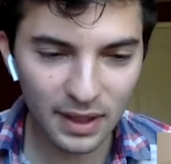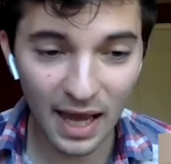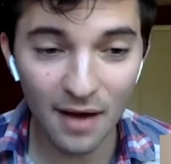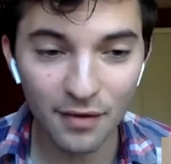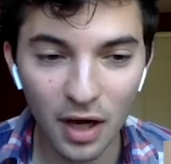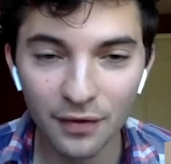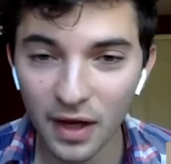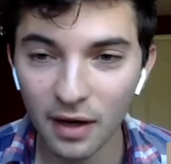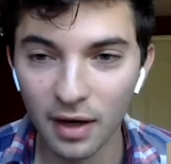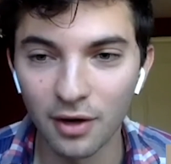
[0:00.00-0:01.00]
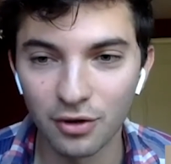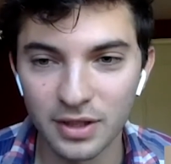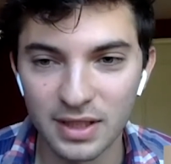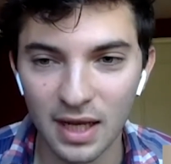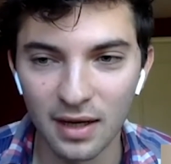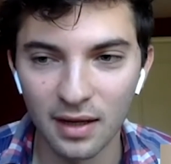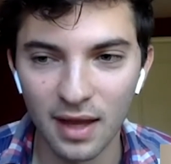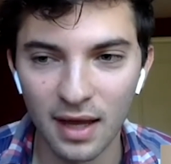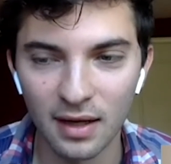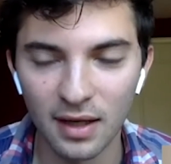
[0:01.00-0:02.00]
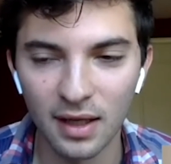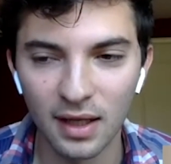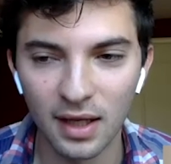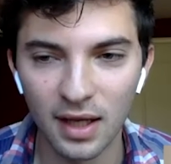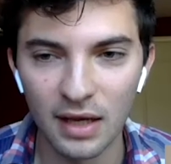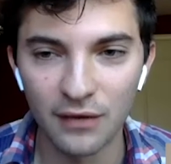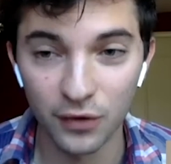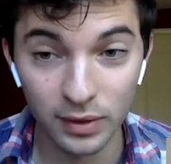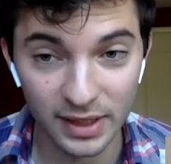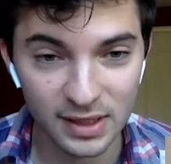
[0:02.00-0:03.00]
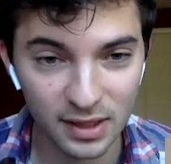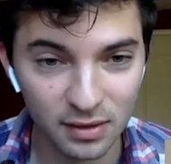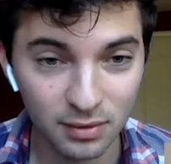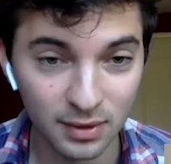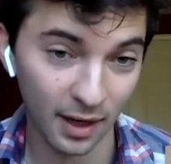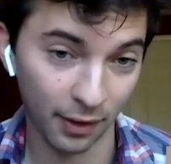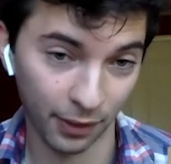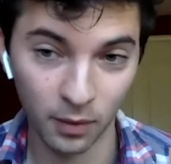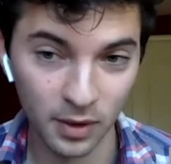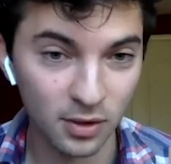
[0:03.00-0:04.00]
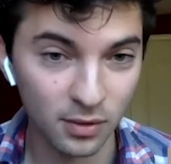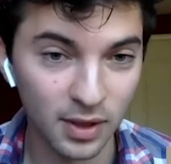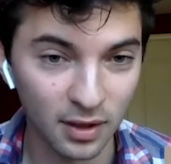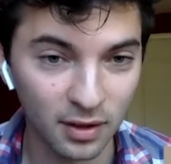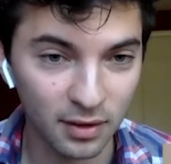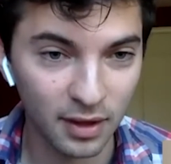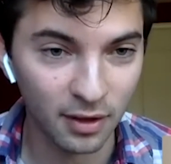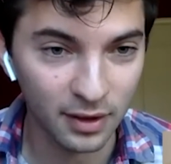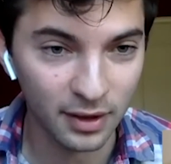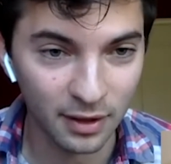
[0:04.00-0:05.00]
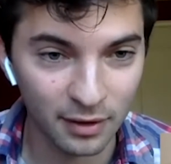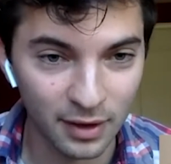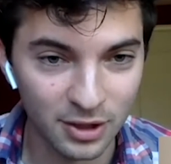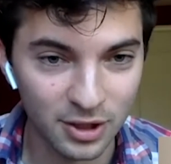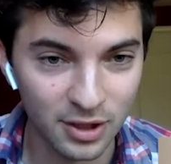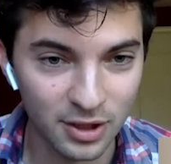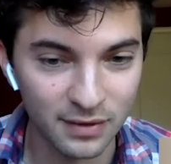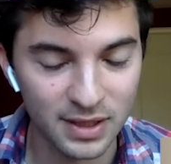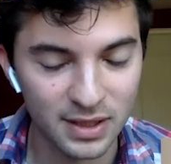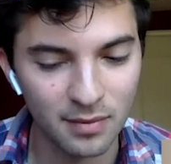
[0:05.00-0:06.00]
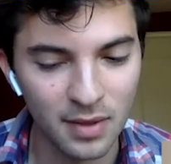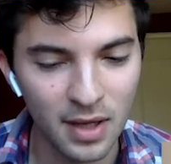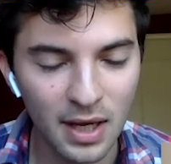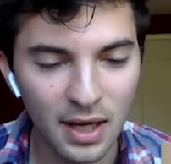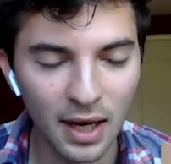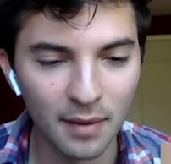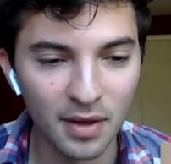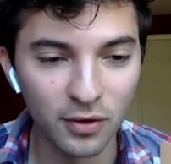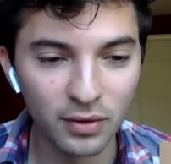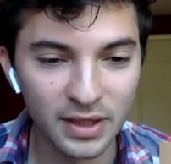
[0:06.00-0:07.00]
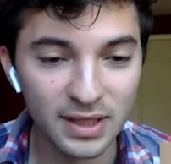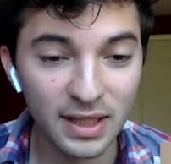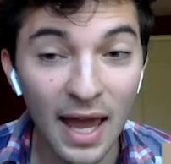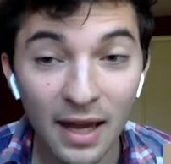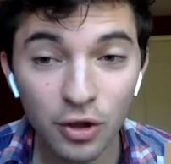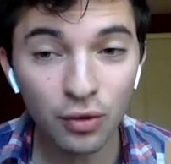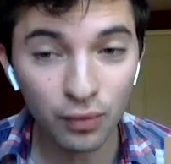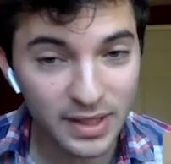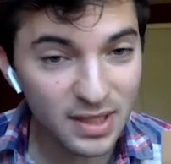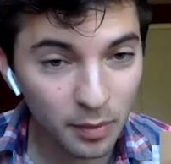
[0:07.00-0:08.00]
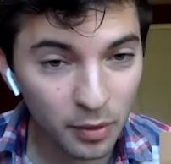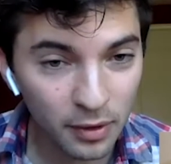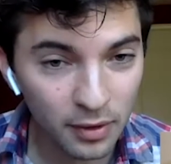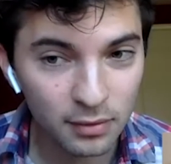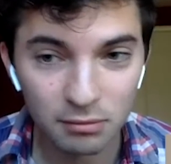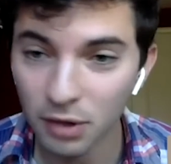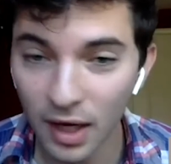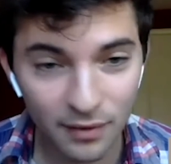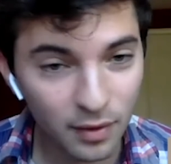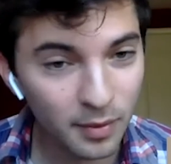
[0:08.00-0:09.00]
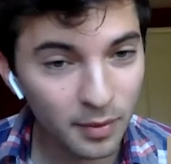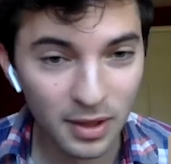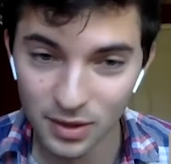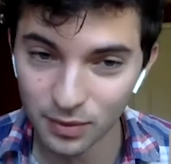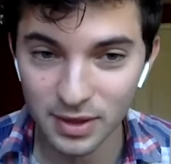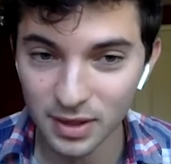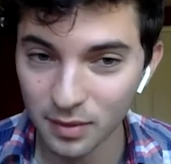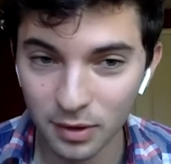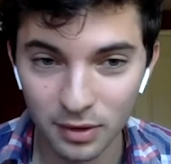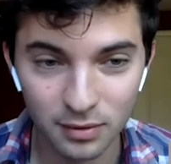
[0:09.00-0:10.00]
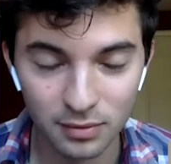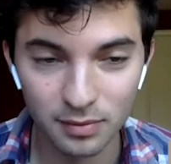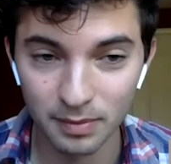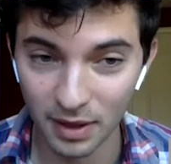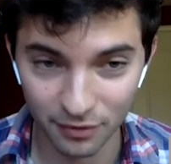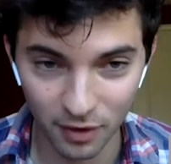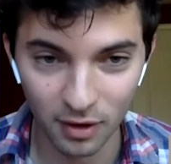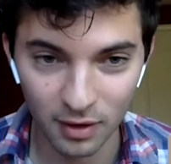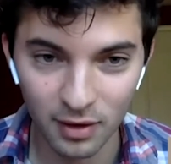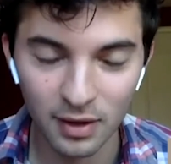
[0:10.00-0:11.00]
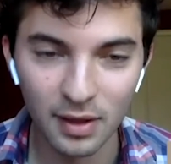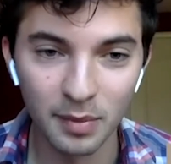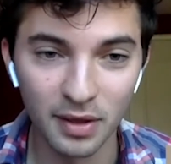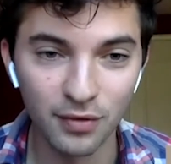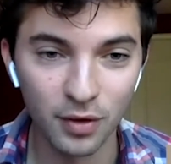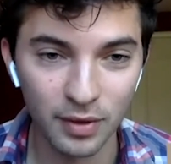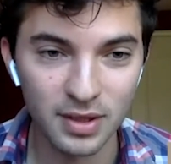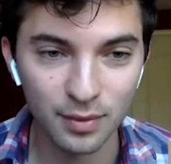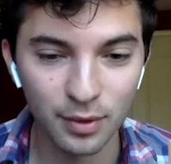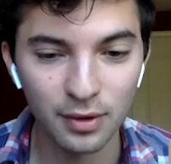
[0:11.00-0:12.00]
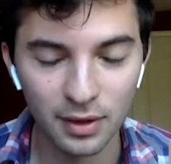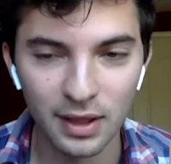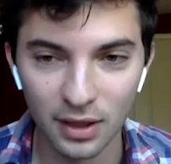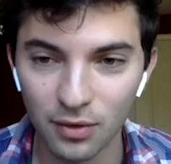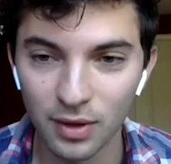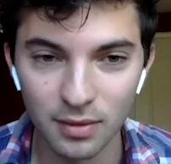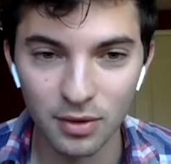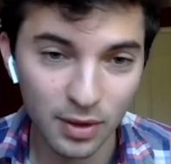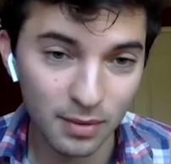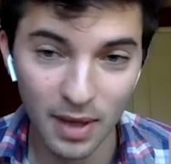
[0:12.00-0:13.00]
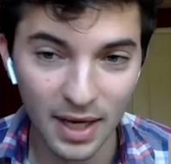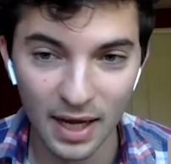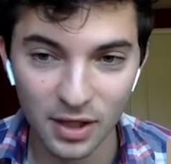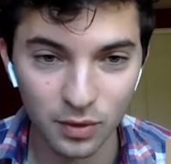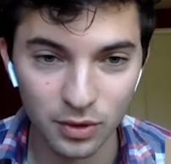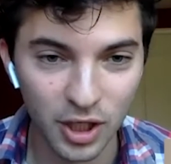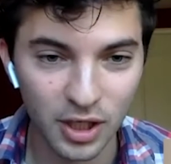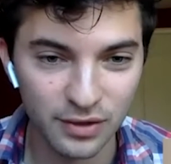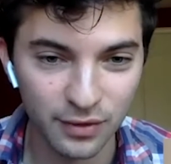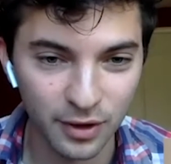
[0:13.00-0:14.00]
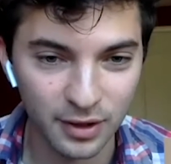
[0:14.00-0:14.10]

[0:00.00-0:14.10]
caveat there, and understanding that if you listen, that I think we do here in our legislative system, if you listen and you're reasonable, not everybody is reasonable by far, but if you're reasonable, you can make actual change for your